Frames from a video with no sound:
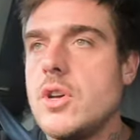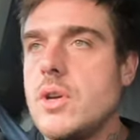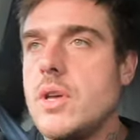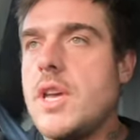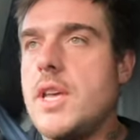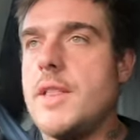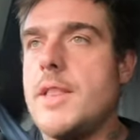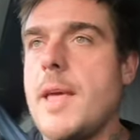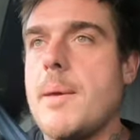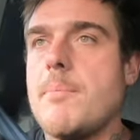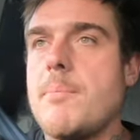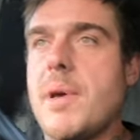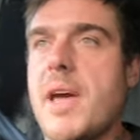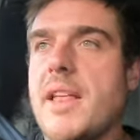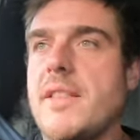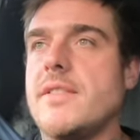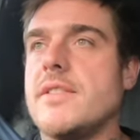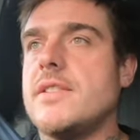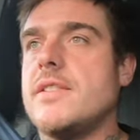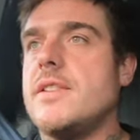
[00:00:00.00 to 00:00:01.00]
in them
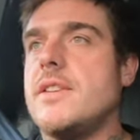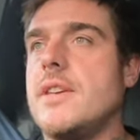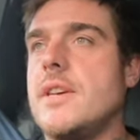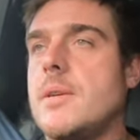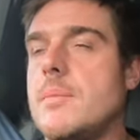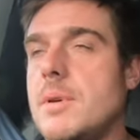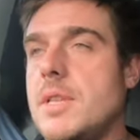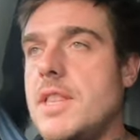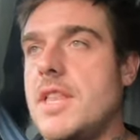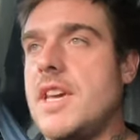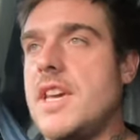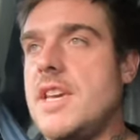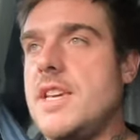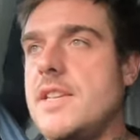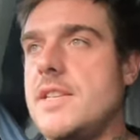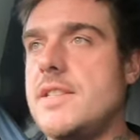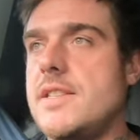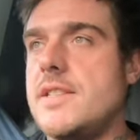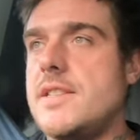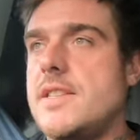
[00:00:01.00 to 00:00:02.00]
pants. the
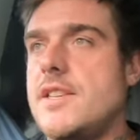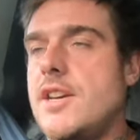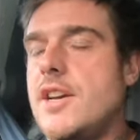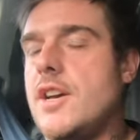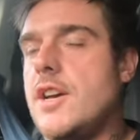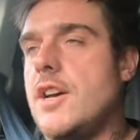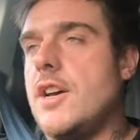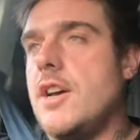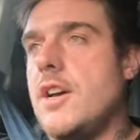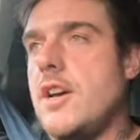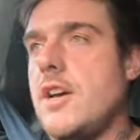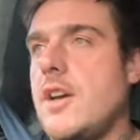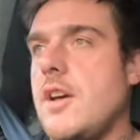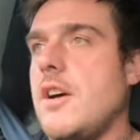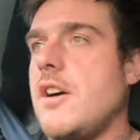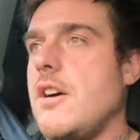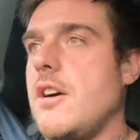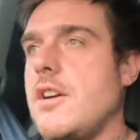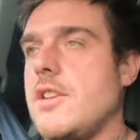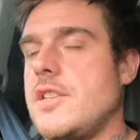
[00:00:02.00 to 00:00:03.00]
knees.
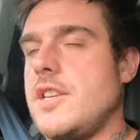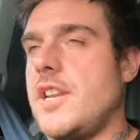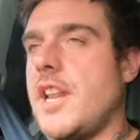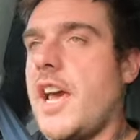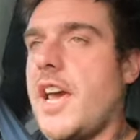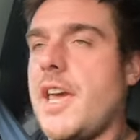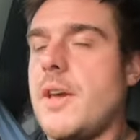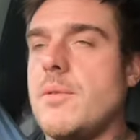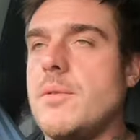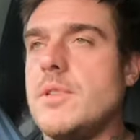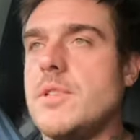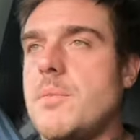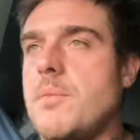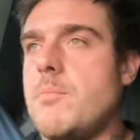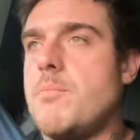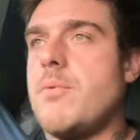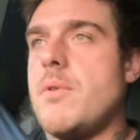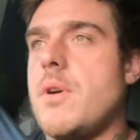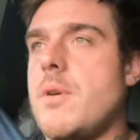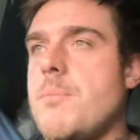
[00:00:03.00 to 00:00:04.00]
today it was
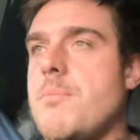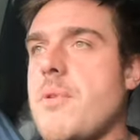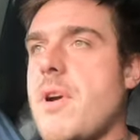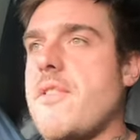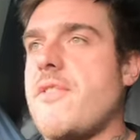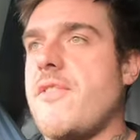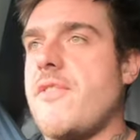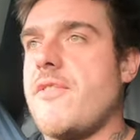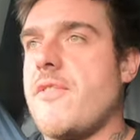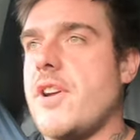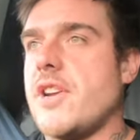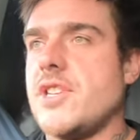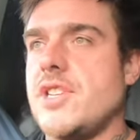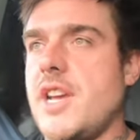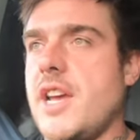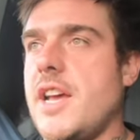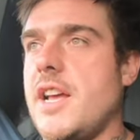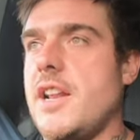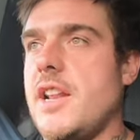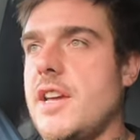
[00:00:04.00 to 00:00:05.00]
a, a breath of fresh
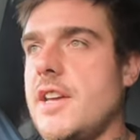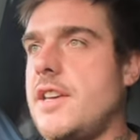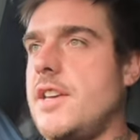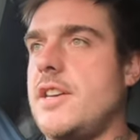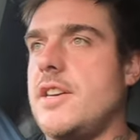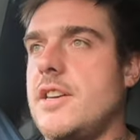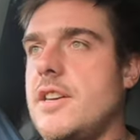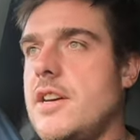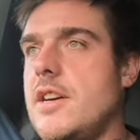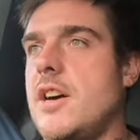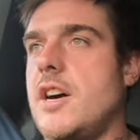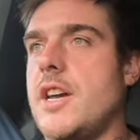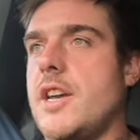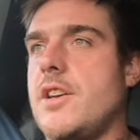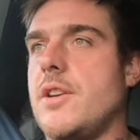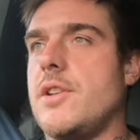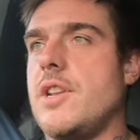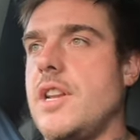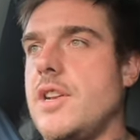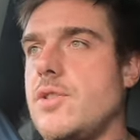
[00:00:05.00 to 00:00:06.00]
air. Like I
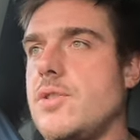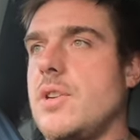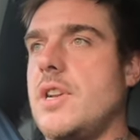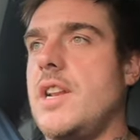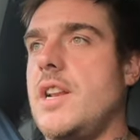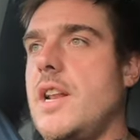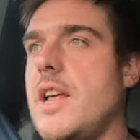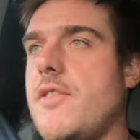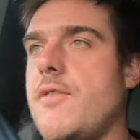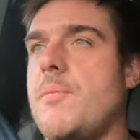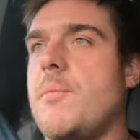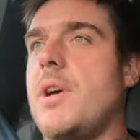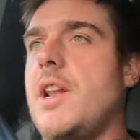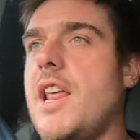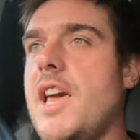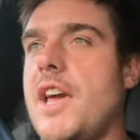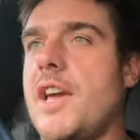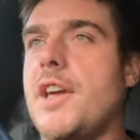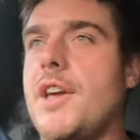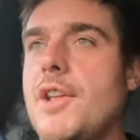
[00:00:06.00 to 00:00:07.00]
could literally lift my
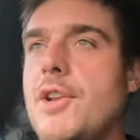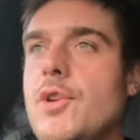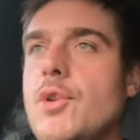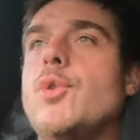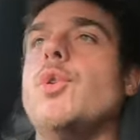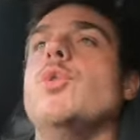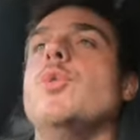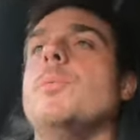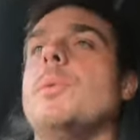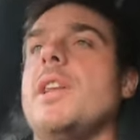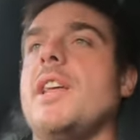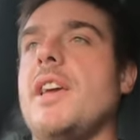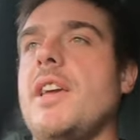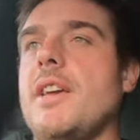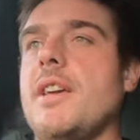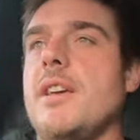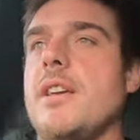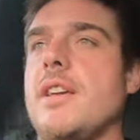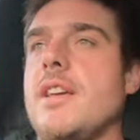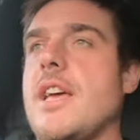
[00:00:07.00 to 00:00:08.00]
leg normally,
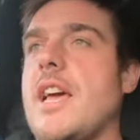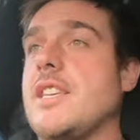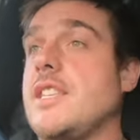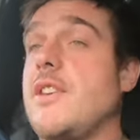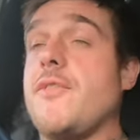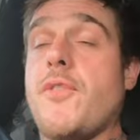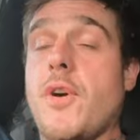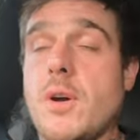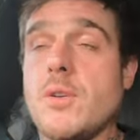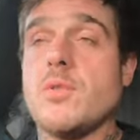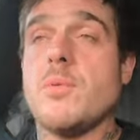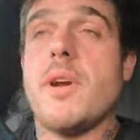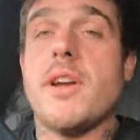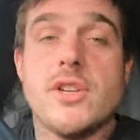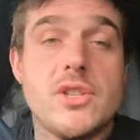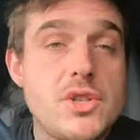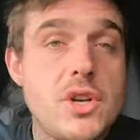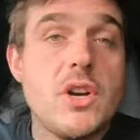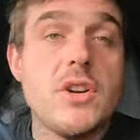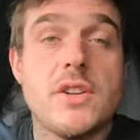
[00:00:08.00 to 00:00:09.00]
as if I was
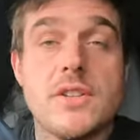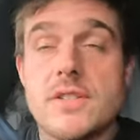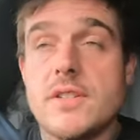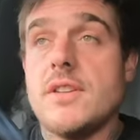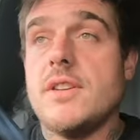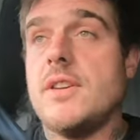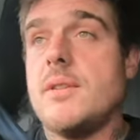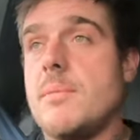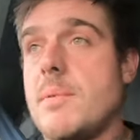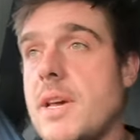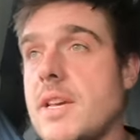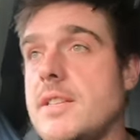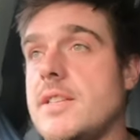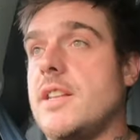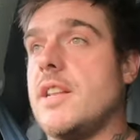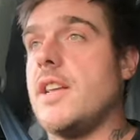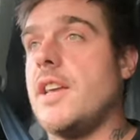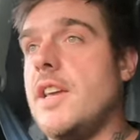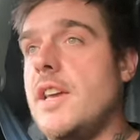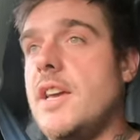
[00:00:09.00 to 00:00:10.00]
wearing joggers,
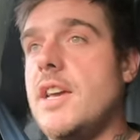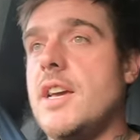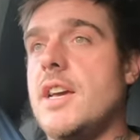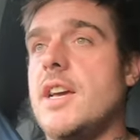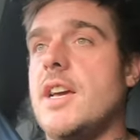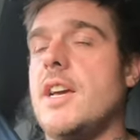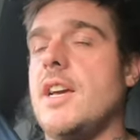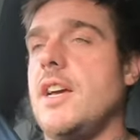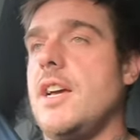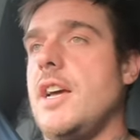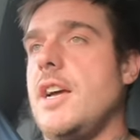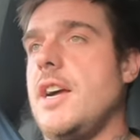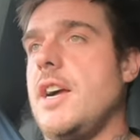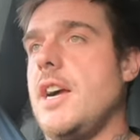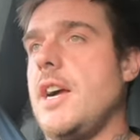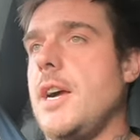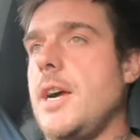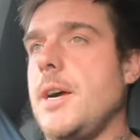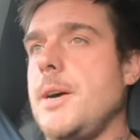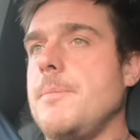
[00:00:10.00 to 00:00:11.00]
basically.
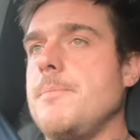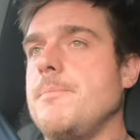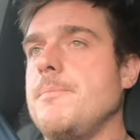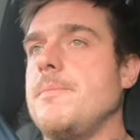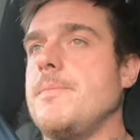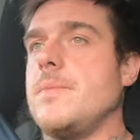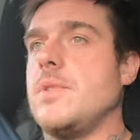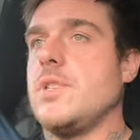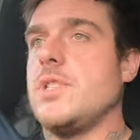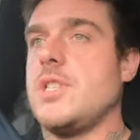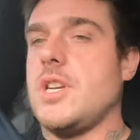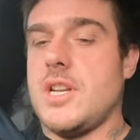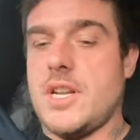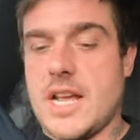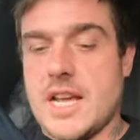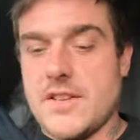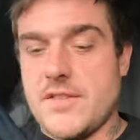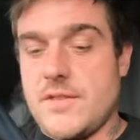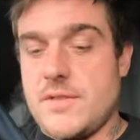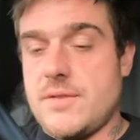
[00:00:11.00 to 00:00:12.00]
Um, so
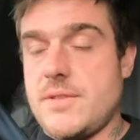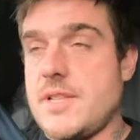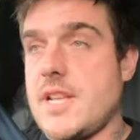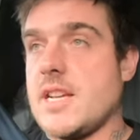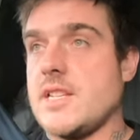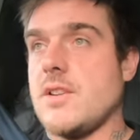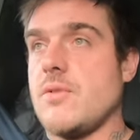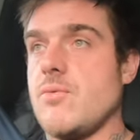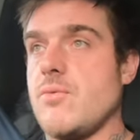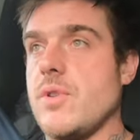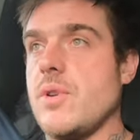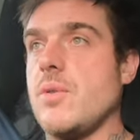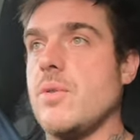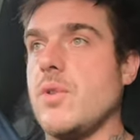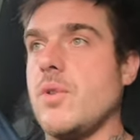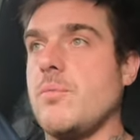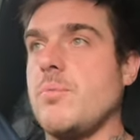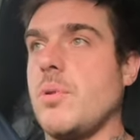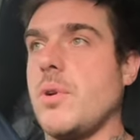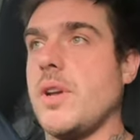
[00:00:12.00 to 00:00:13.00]
that's that's a real
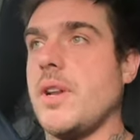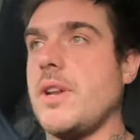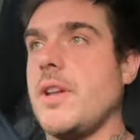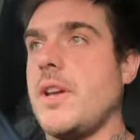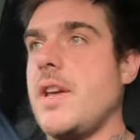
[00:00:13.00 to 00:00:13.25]
good point